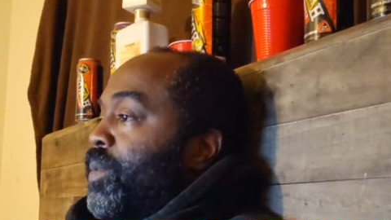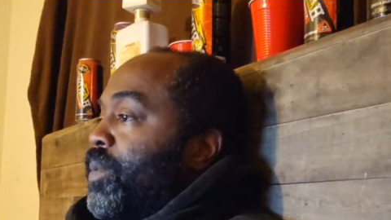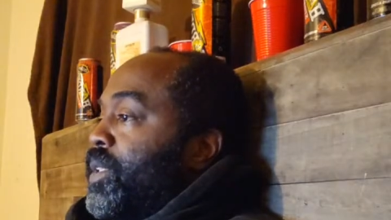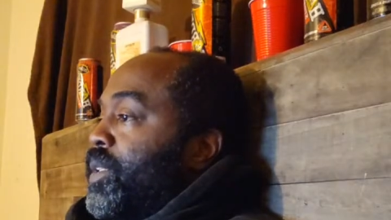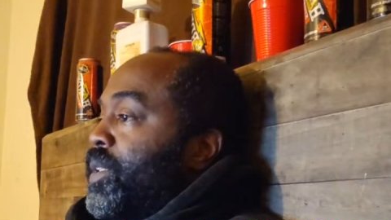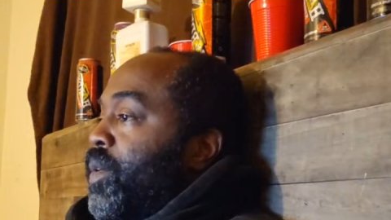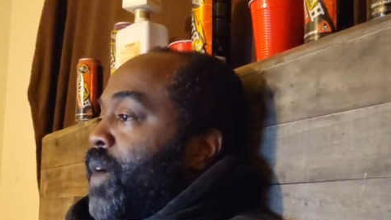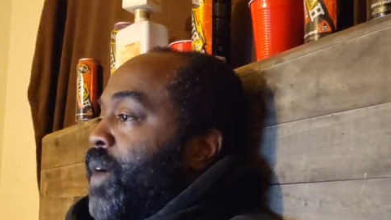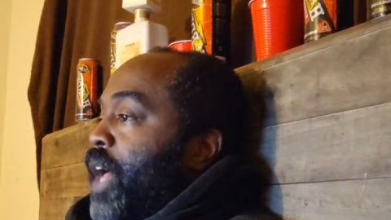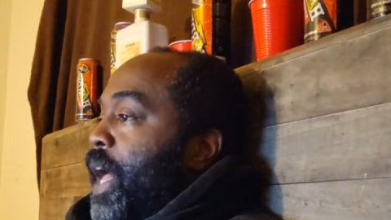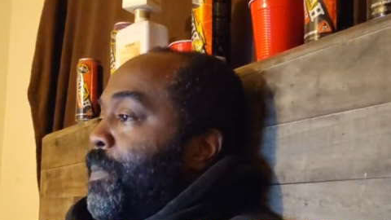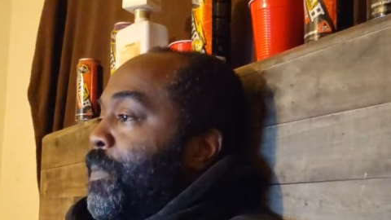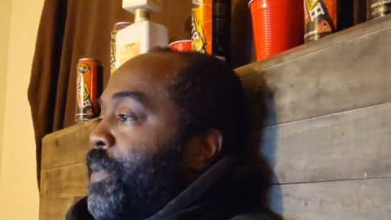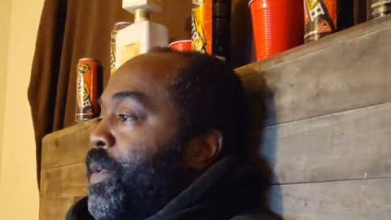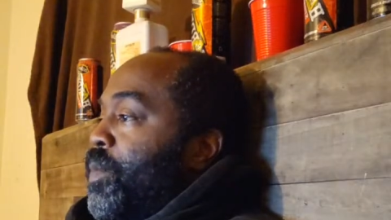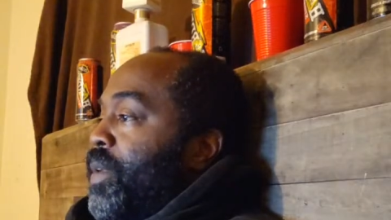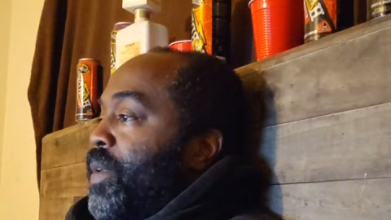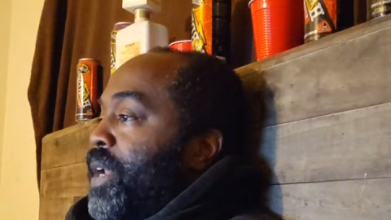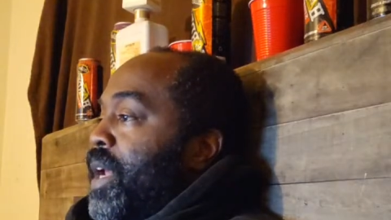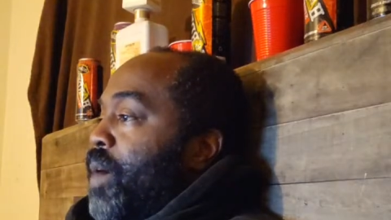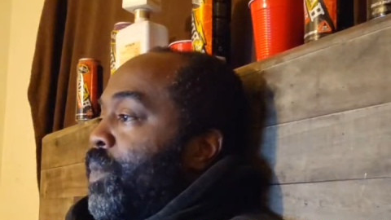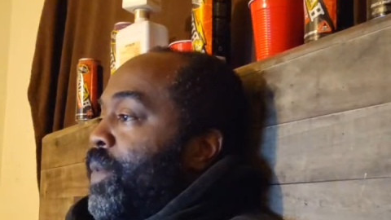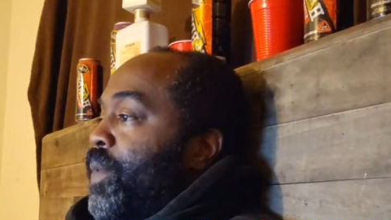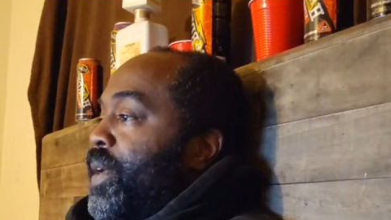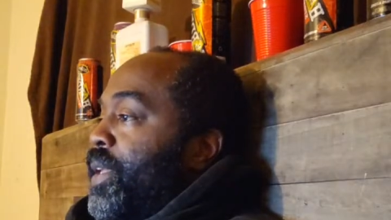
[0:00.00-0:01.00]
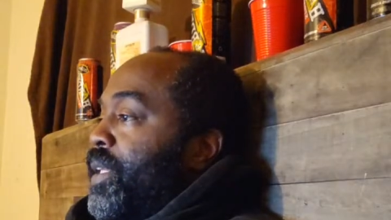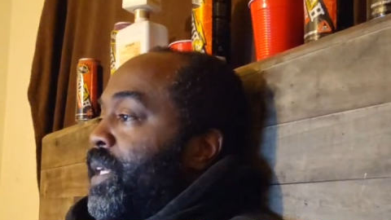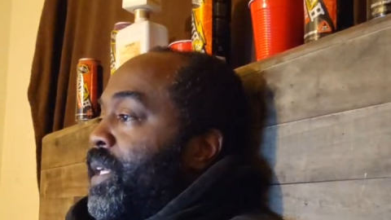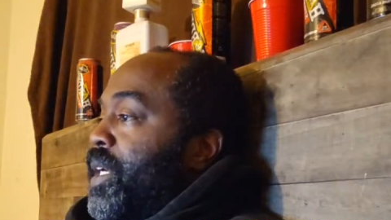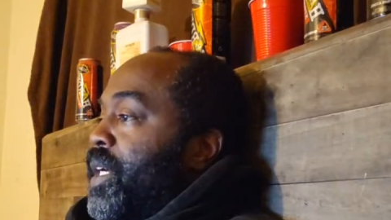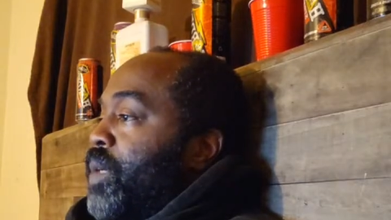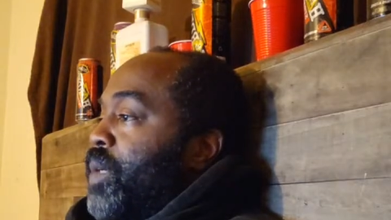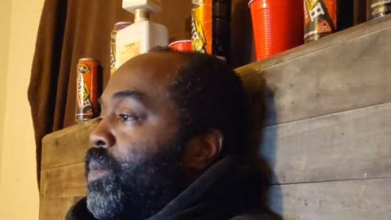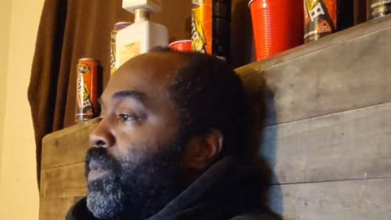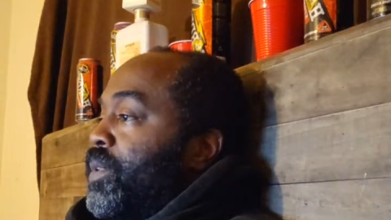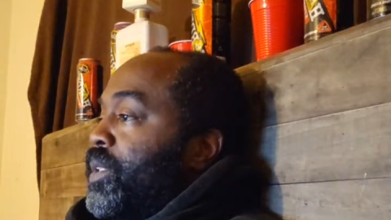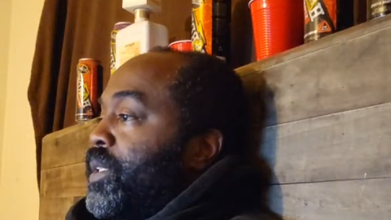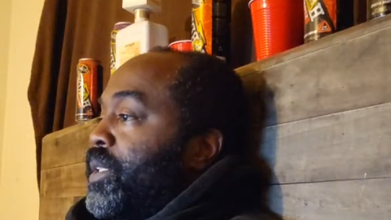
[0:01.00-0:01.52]
happy when I went there.
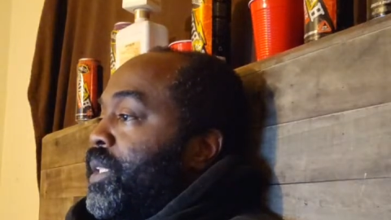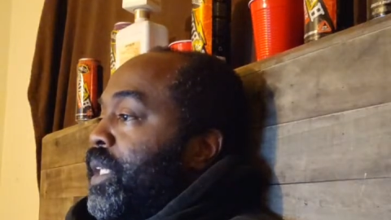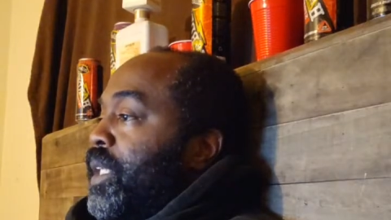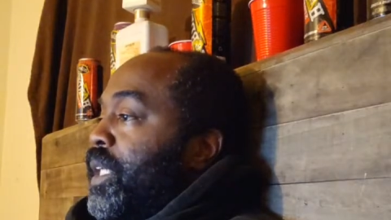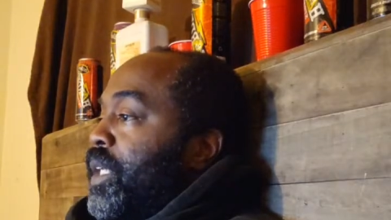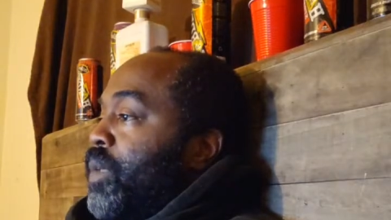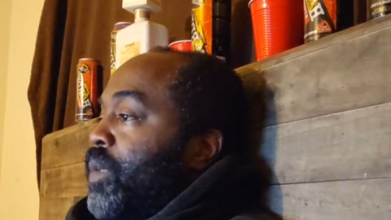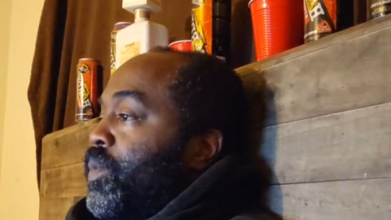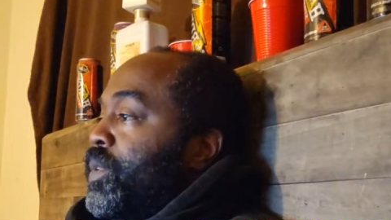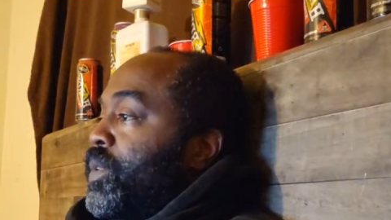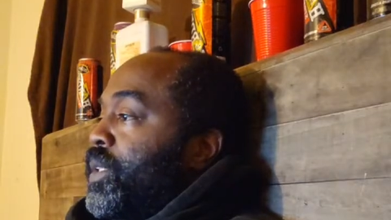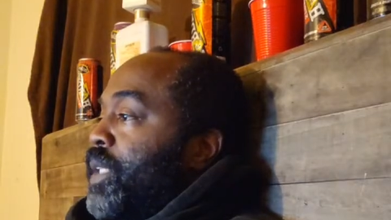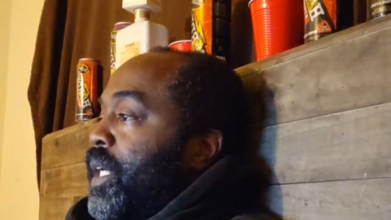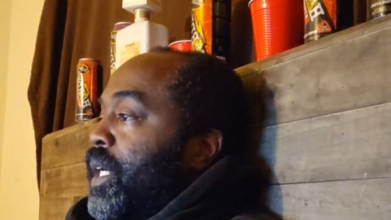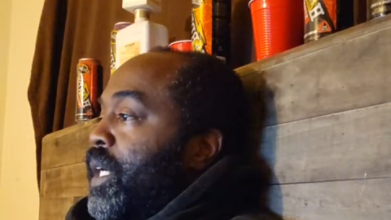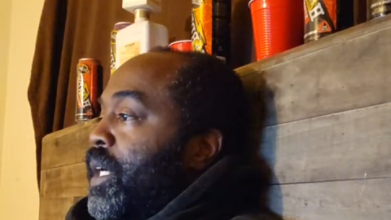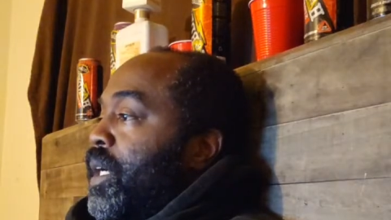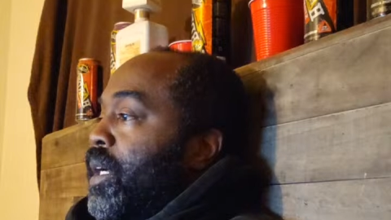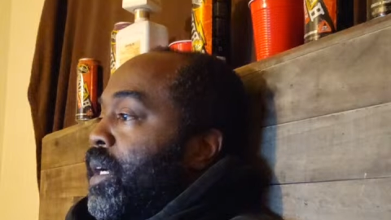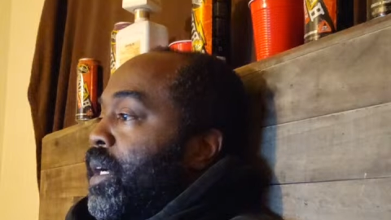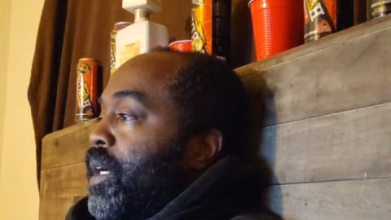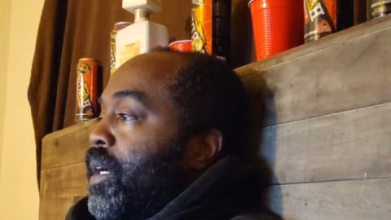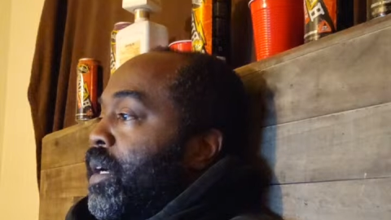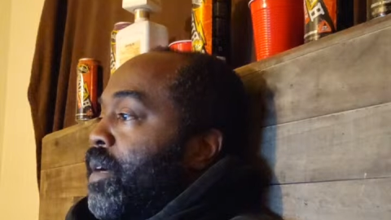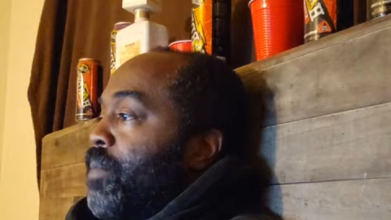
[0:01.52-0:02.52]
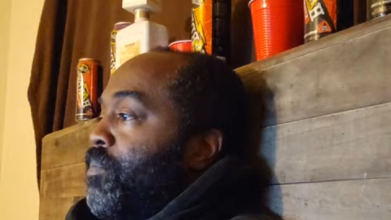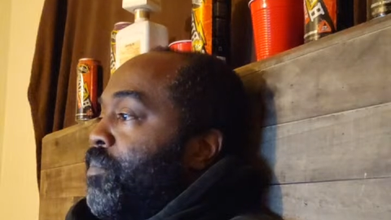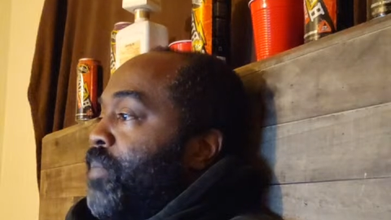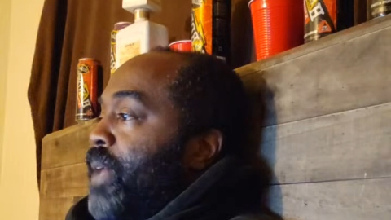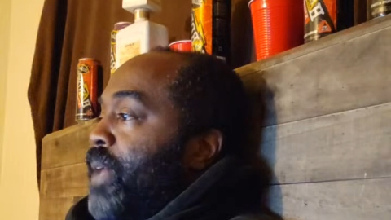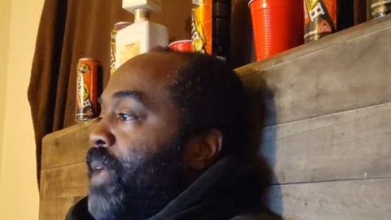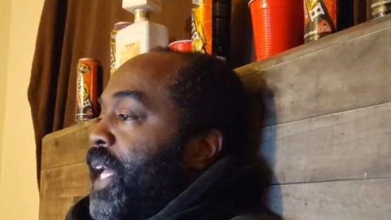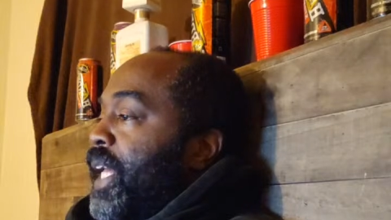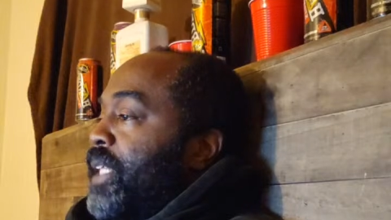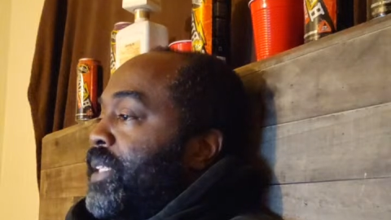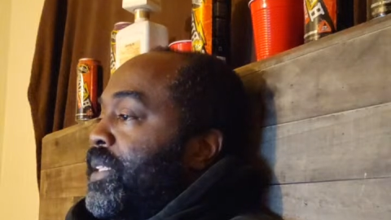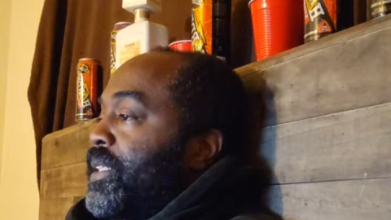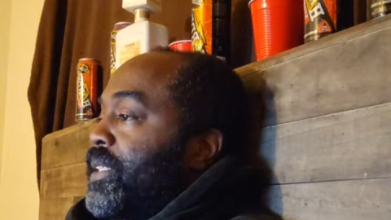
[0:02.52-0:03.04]
It was
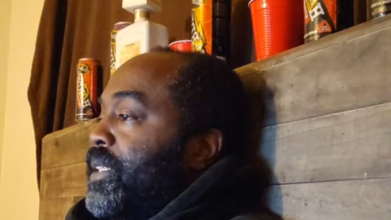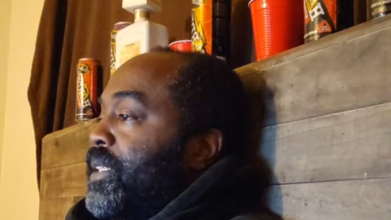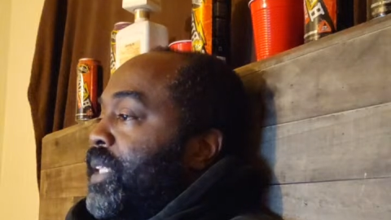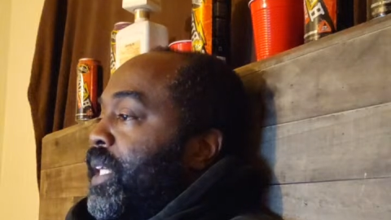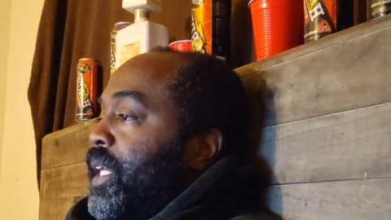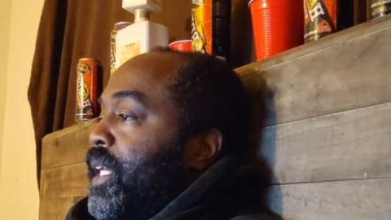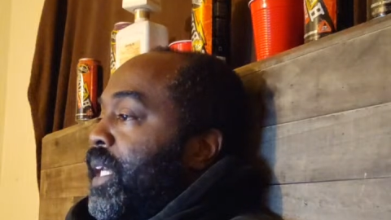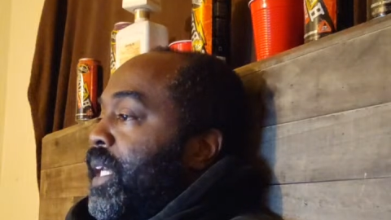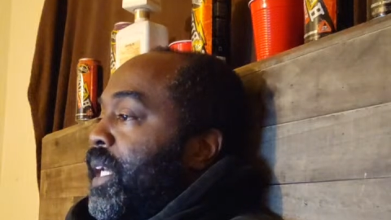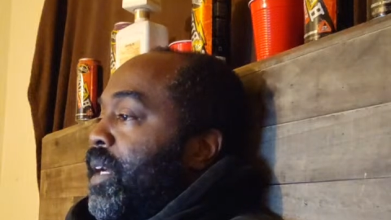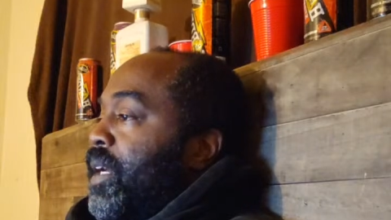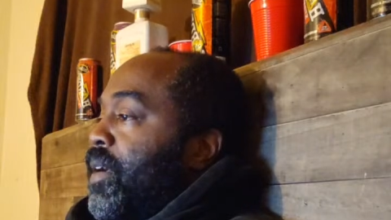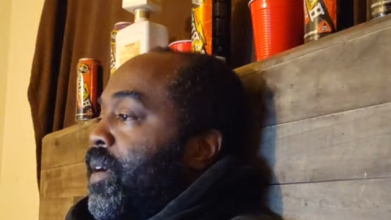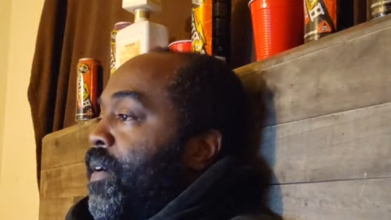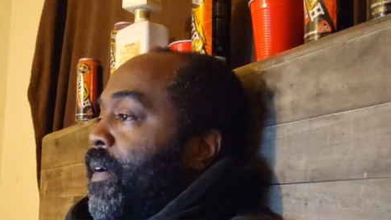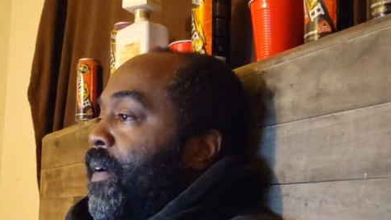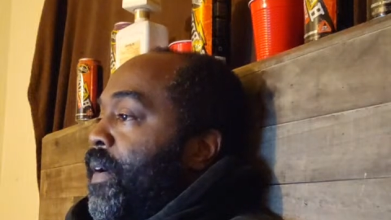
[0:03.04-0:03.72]
amazing.